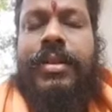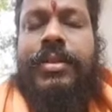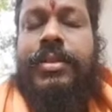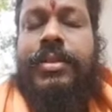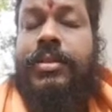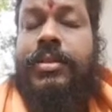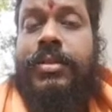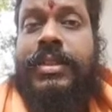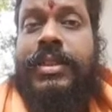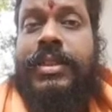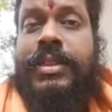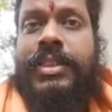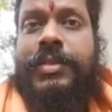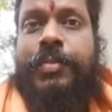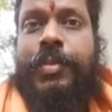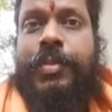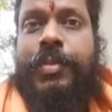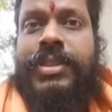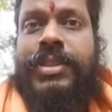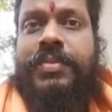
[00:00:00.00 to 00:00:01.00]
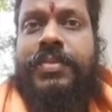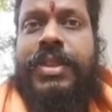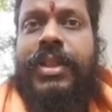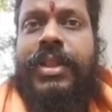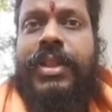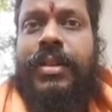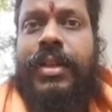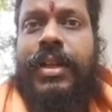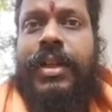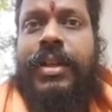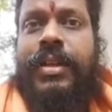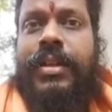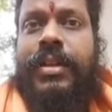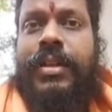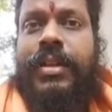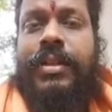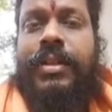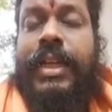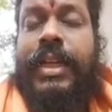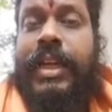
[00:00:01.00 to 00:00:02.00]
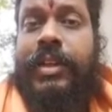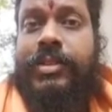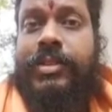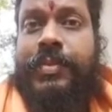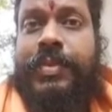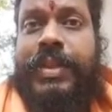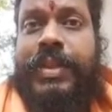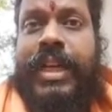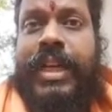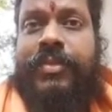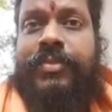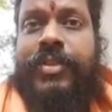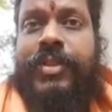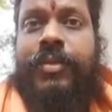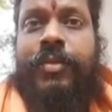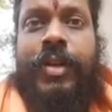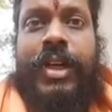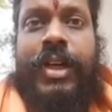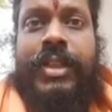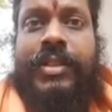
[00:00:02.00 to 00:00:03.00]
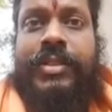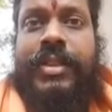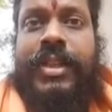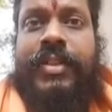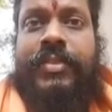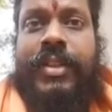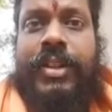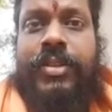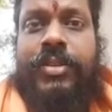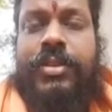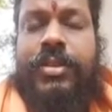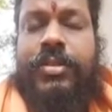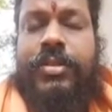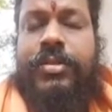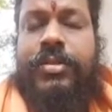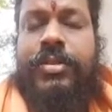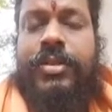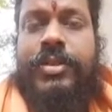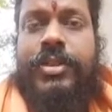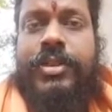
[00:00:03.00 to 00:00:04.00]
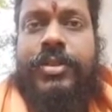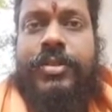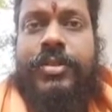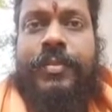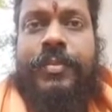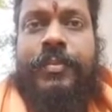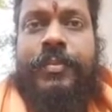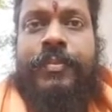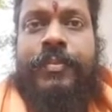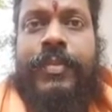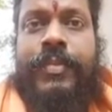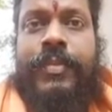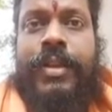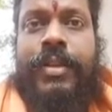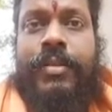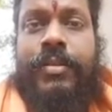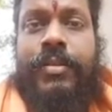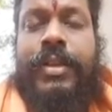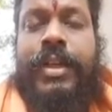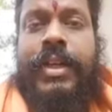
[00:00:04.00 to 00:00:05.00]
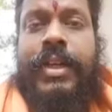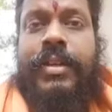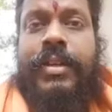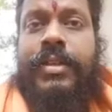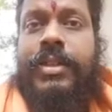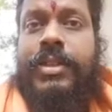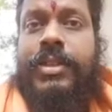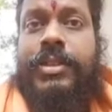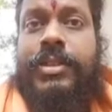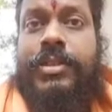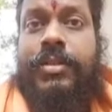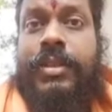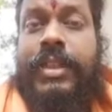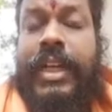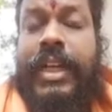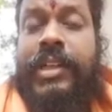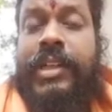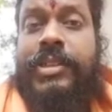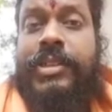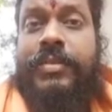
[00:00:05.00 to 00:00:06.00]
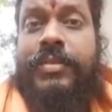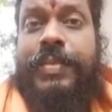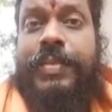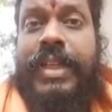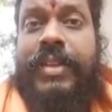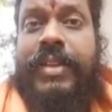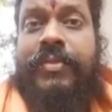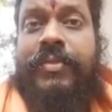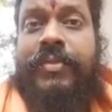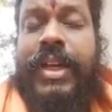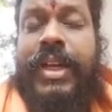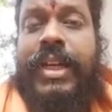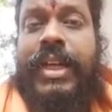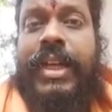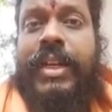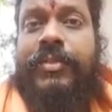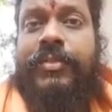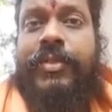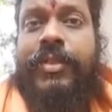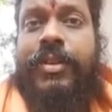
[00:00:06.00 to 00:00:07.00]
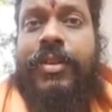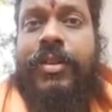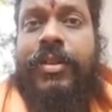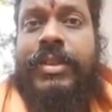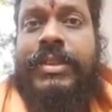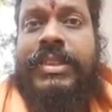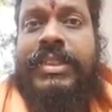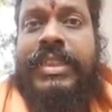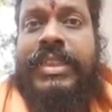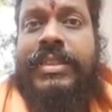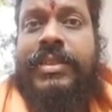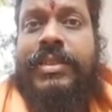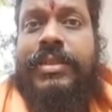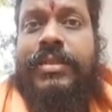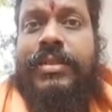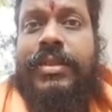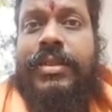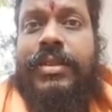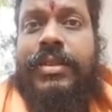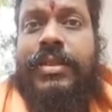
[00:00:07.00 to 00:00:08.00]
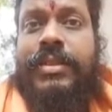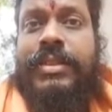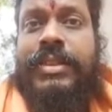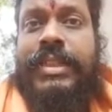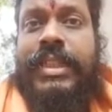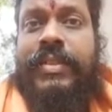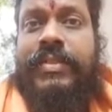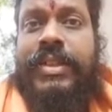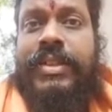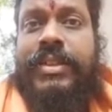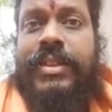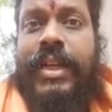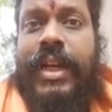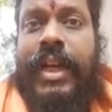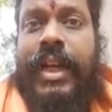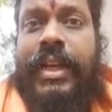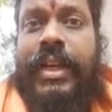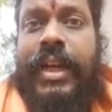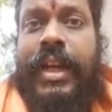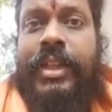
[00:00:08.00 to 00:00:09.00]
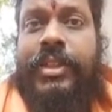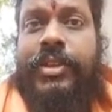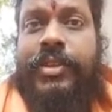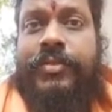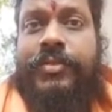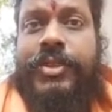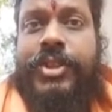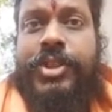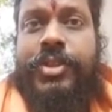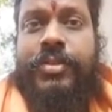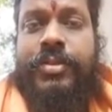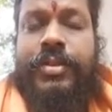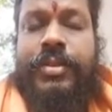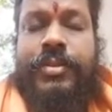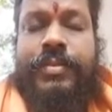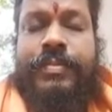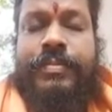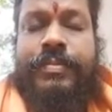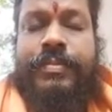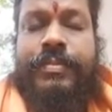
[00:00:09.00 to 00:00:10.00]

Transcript: So this is possible, and they have to be careful while driving on the road also. Okay, so they have to be very careful on 6th, 7th, and 8th of June.